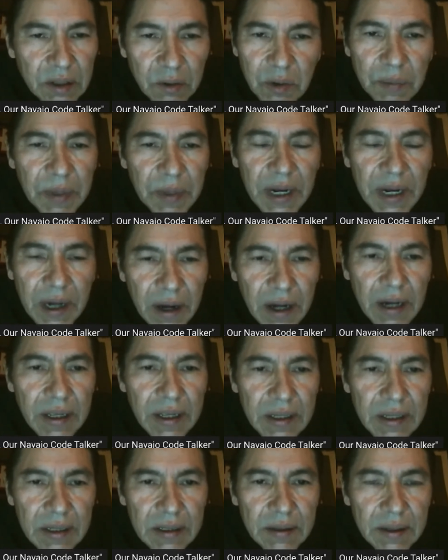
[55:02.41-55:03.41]
to repair
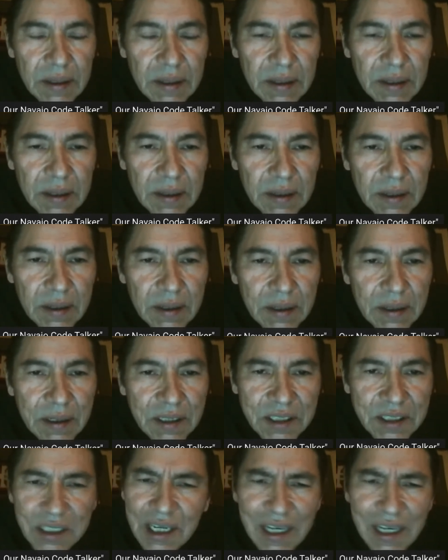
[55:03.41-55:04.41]
it,
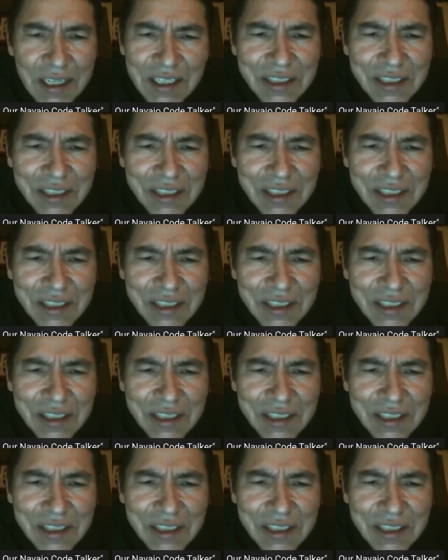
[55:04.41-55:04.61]
because you